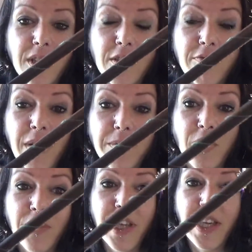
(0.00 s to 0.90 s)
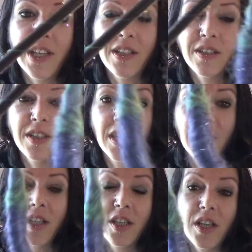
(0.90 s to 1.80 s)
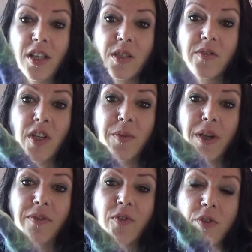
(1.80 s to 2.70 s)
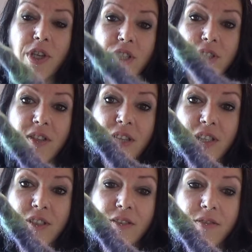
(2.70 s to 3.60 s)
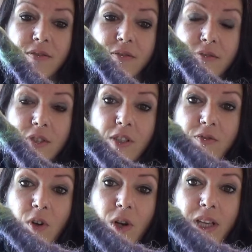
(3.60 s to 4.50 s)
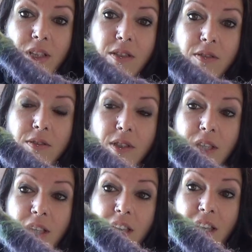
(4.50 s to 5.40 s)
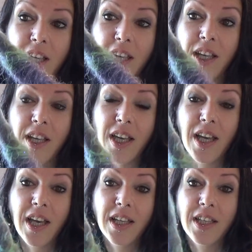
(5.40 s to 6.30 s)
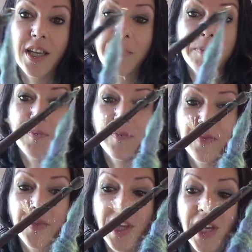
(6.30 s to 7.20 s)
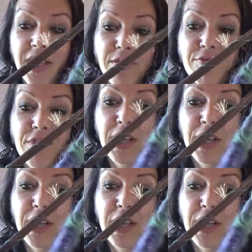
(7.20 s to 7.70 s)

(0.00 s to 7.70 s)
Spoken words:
wraps on there. So I've done about 4 inches of this rolag. And yeah, it's really